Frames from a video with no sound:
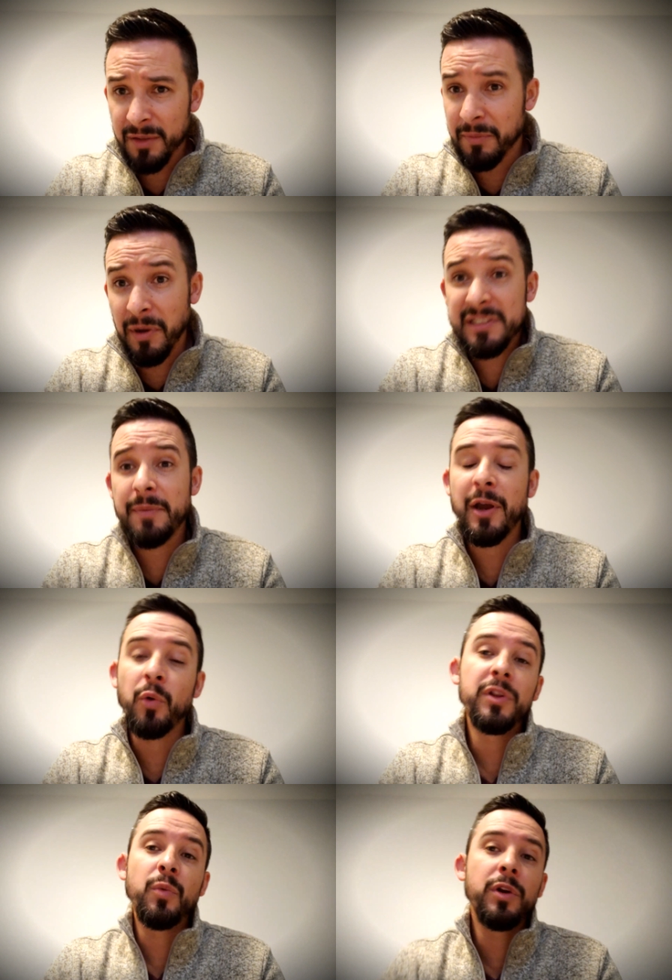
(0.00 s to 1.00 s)
Musky
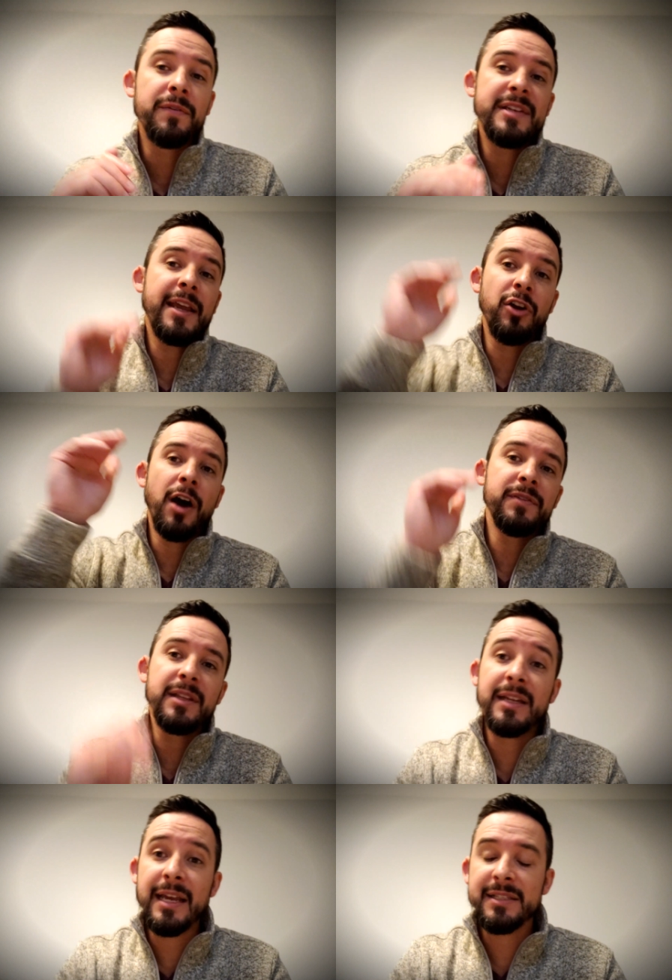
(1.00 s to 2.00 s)
Battle really wouldn't have taken off
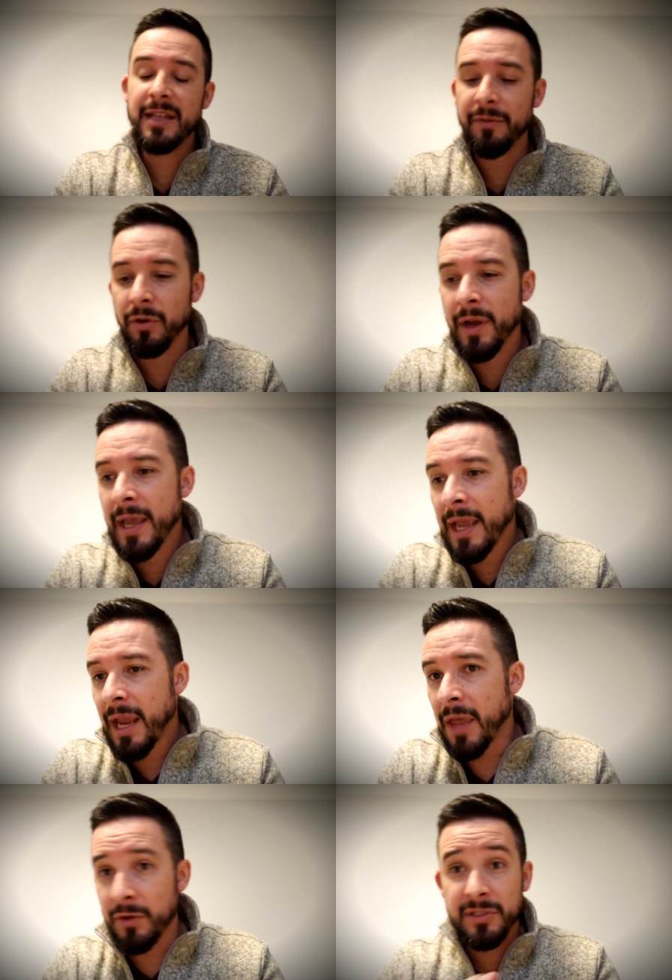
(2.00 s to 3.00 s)
to the next level.
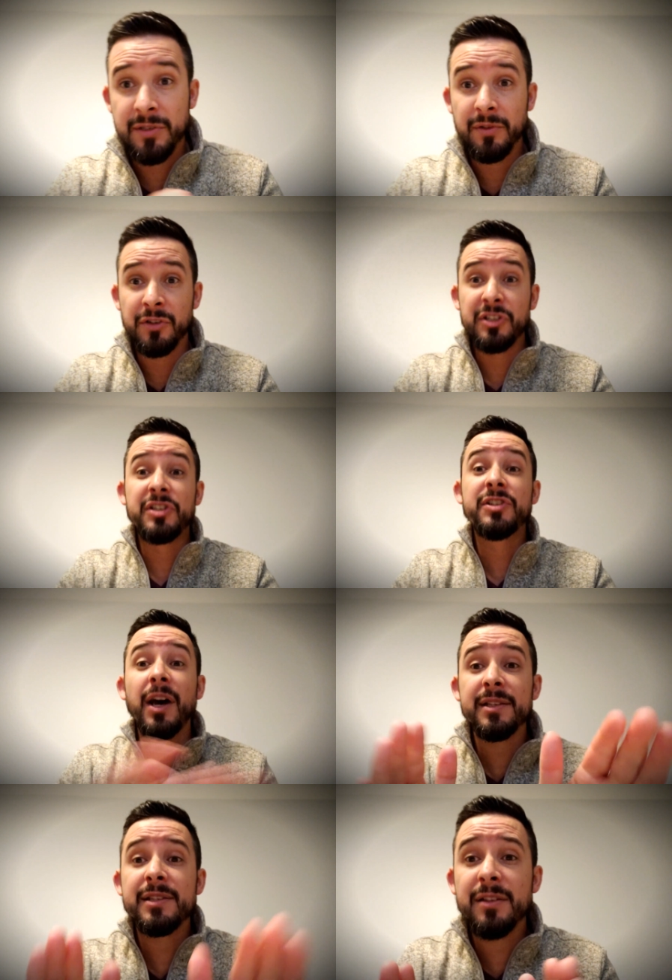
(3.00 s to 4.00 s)
And there's
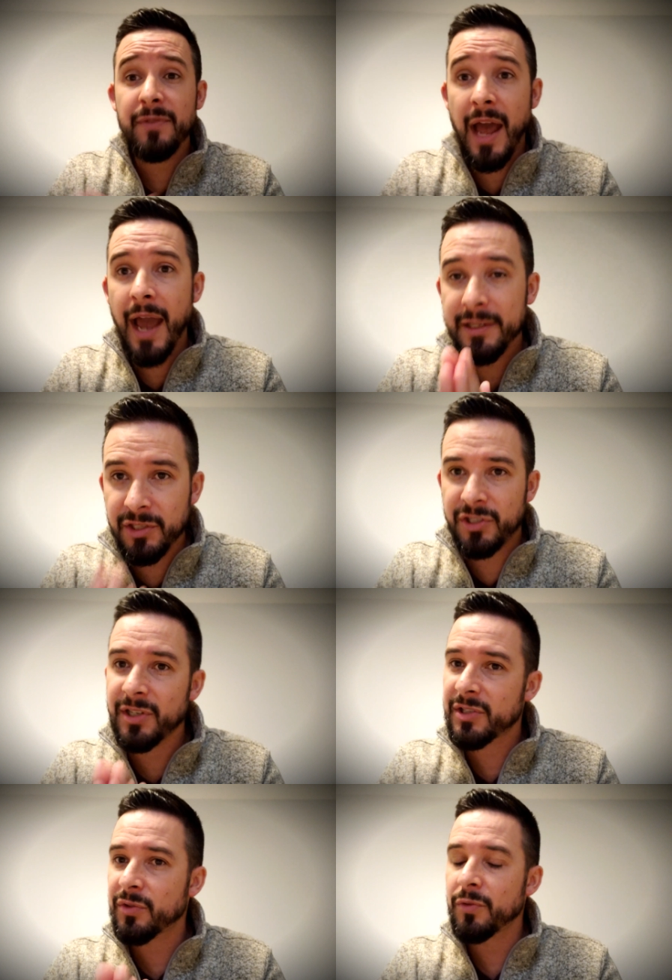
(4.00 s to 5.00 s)
dozens of guys
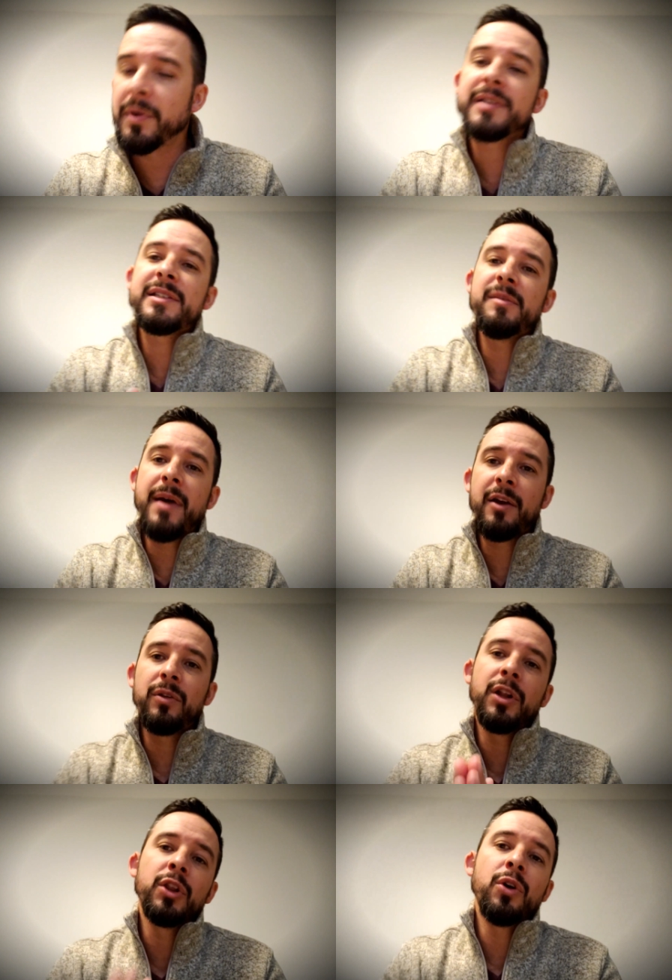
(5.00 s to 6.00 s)
just through Musky
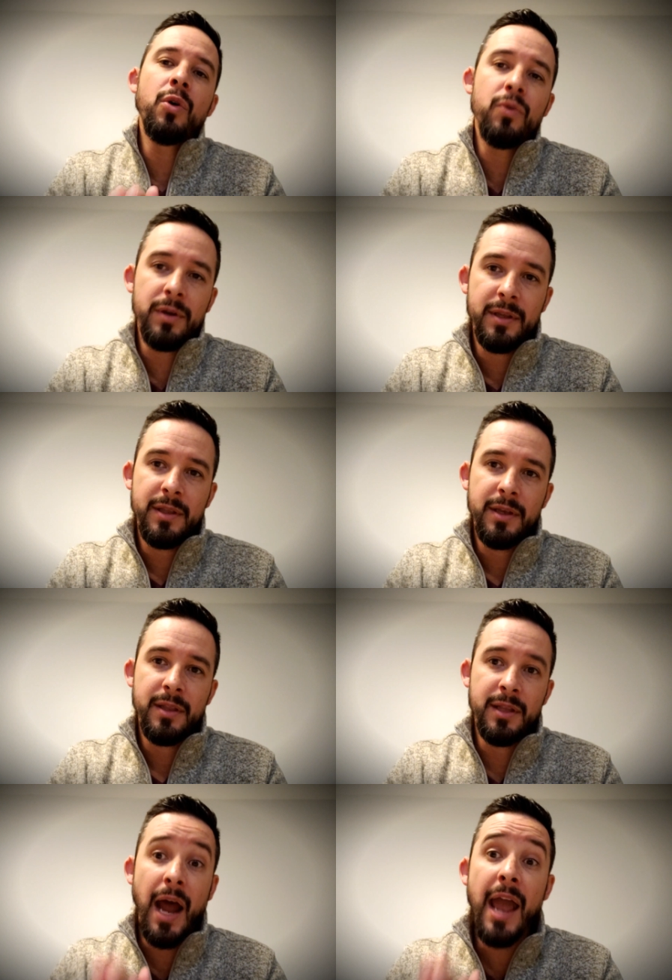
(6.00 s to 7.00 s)
Battle alone
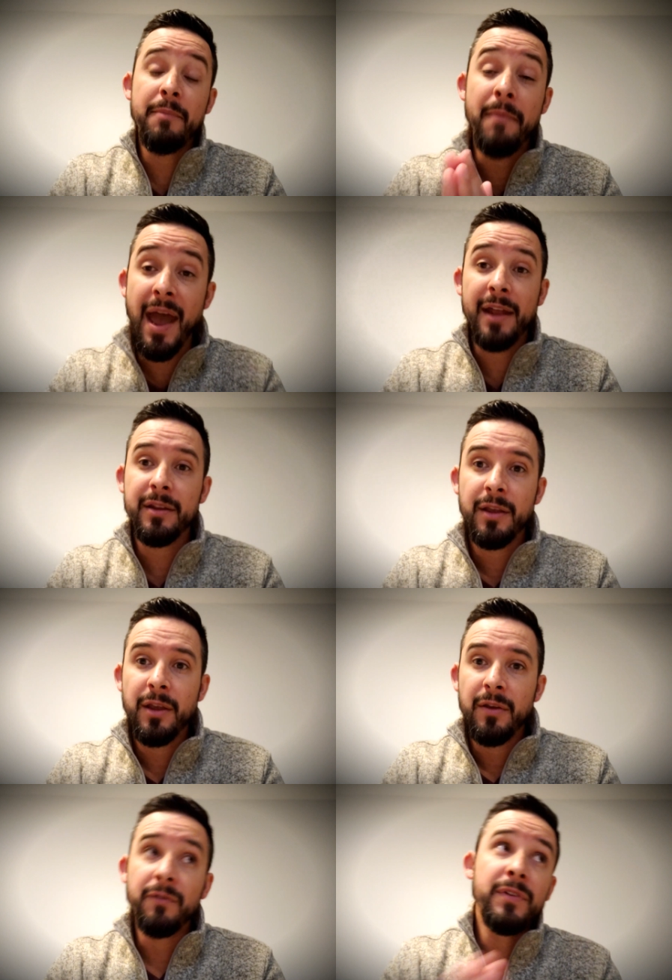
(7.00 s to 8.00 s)
that I have met
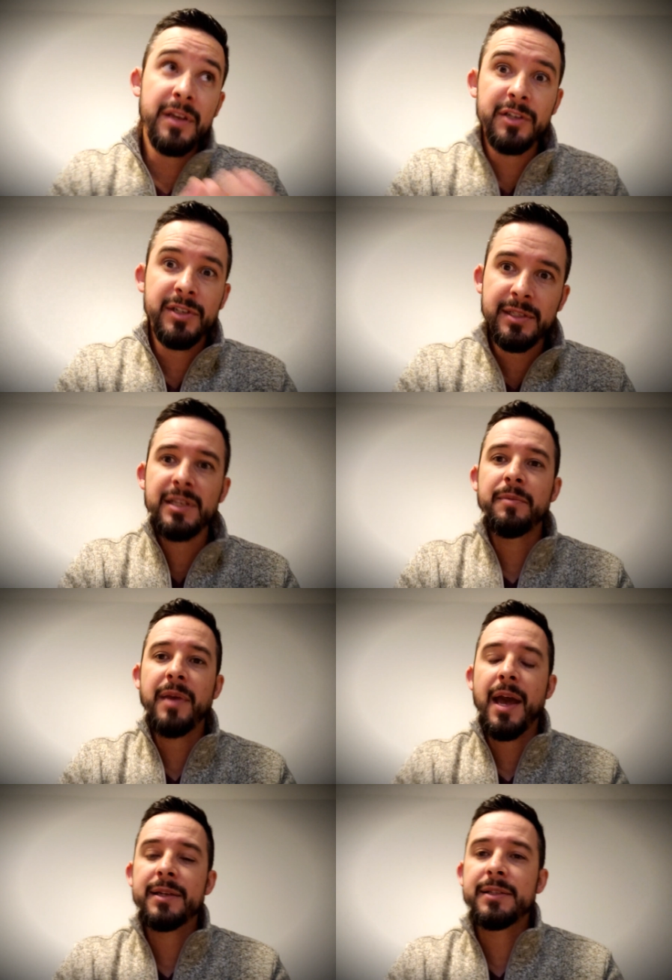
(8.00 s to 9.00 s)
via Just Keep
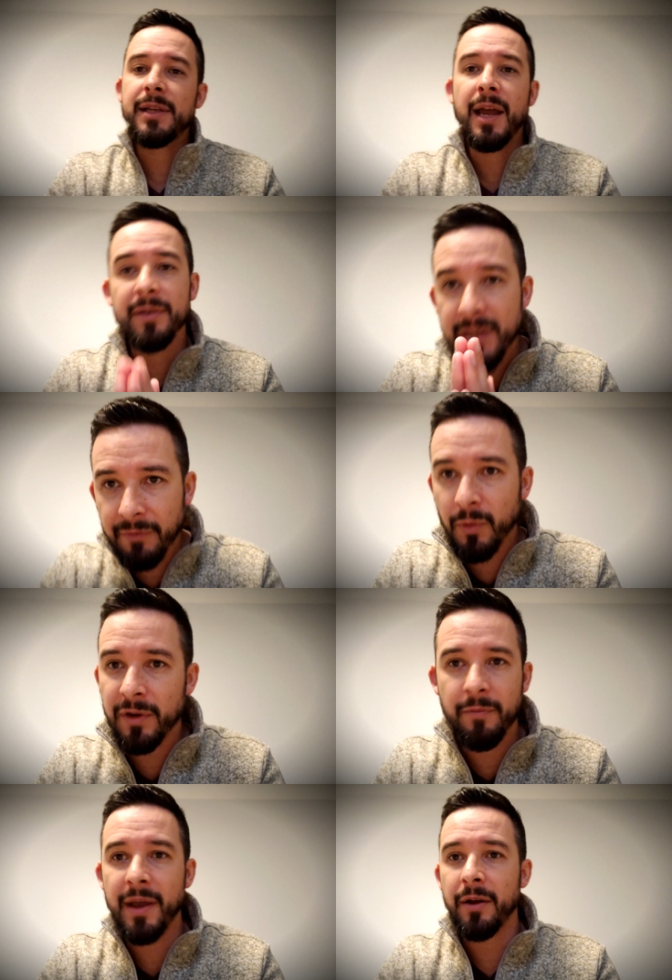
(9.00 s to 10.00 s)
Casting I never
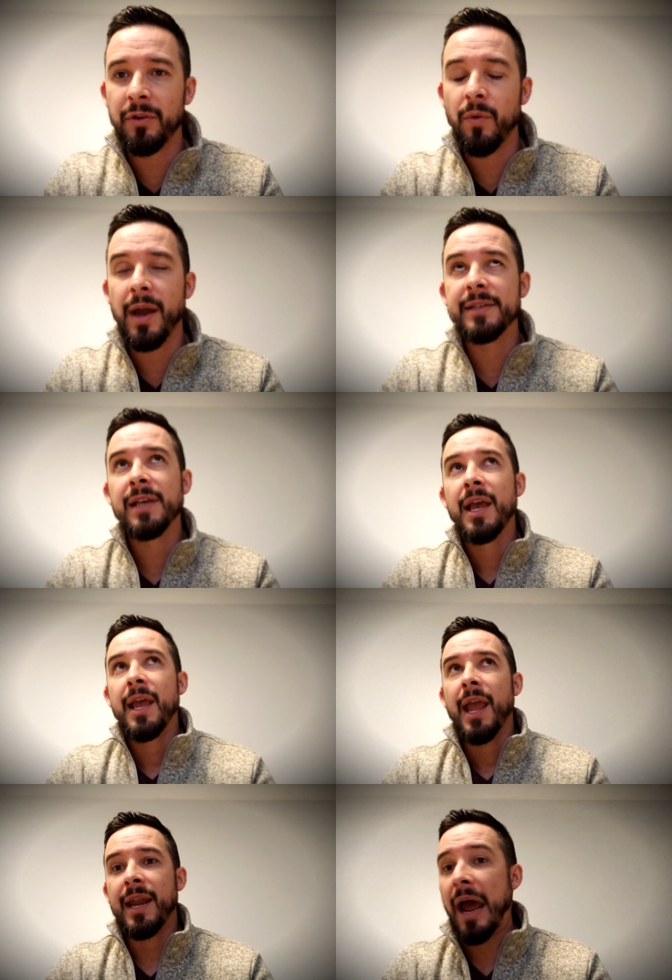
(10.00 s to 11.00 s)
would have met otherwise.
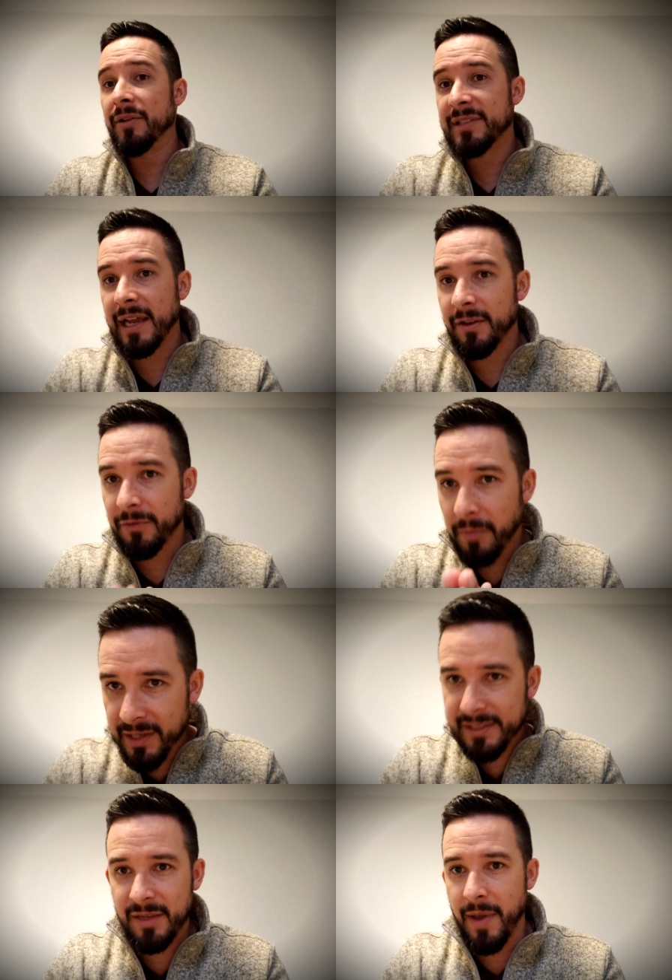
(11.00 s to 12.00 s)
And outside of
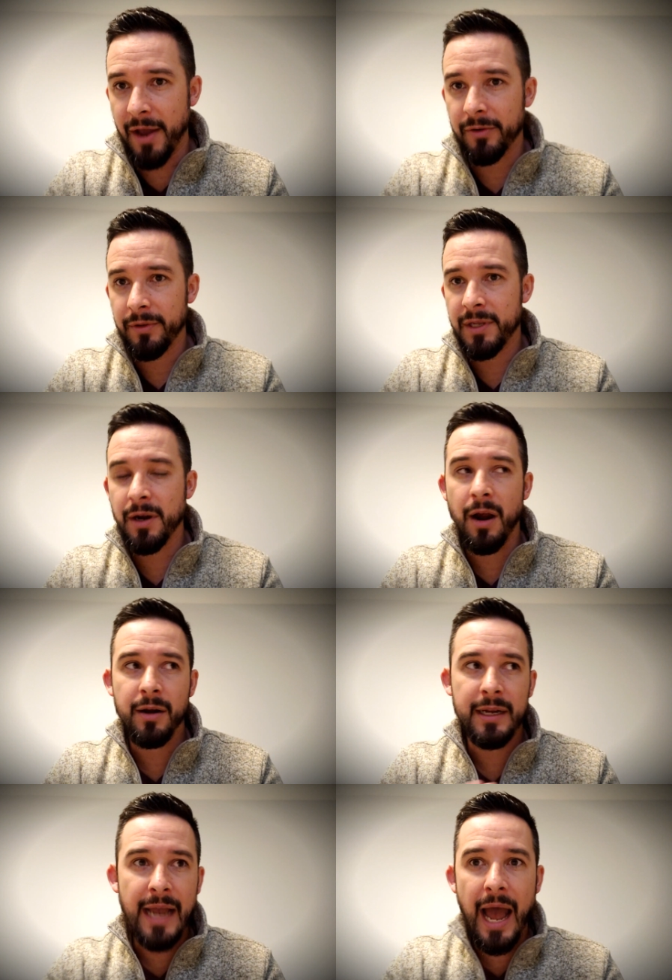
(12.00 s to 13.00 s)
Musky Battle, there
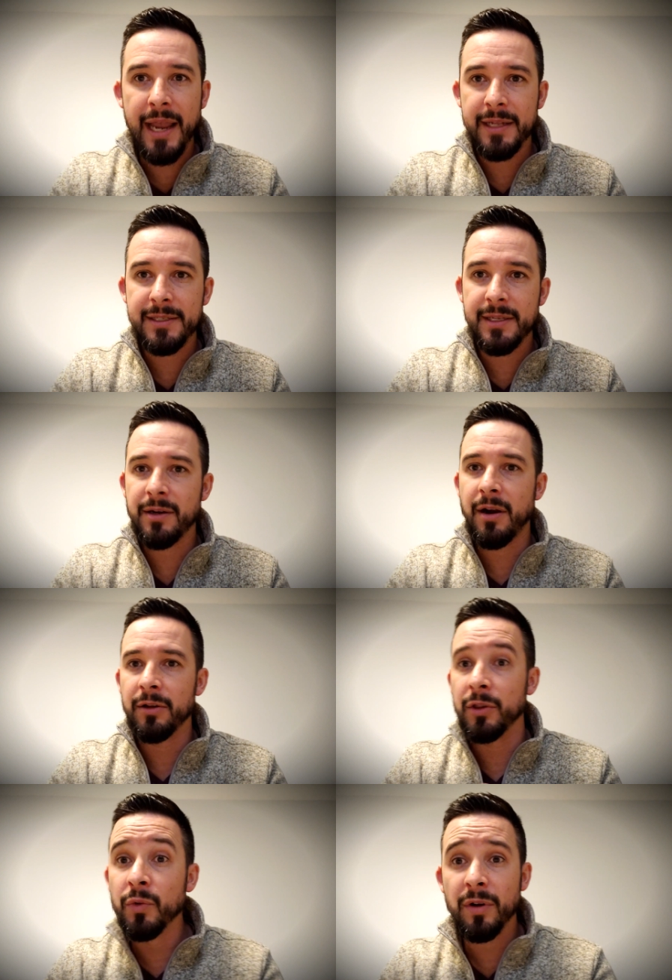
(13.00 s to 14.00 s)
are guides, there
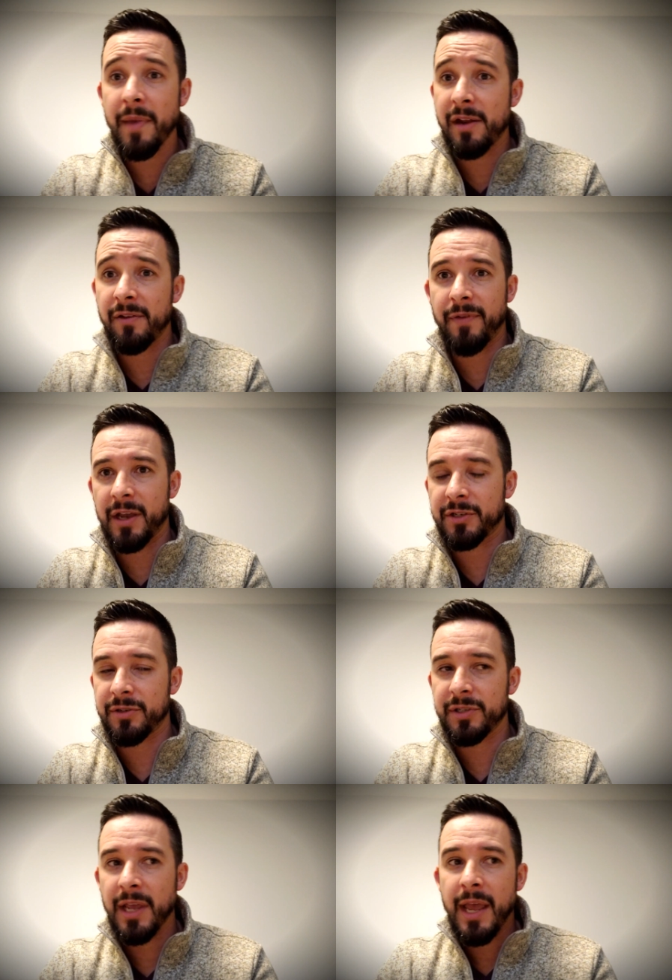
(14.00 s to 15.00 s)
are lure
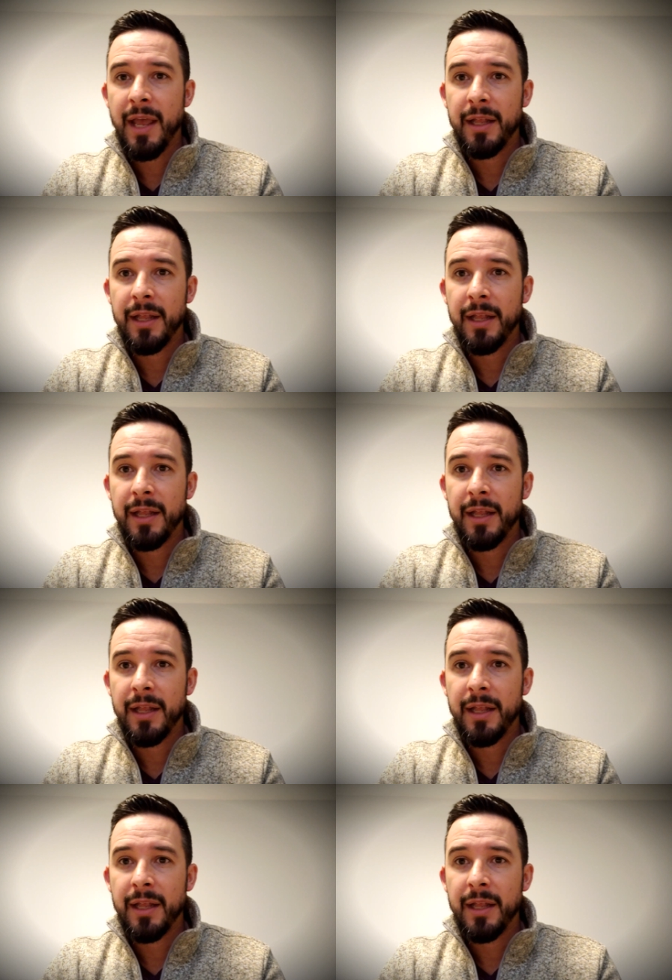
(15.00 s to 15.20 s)
manufacturers,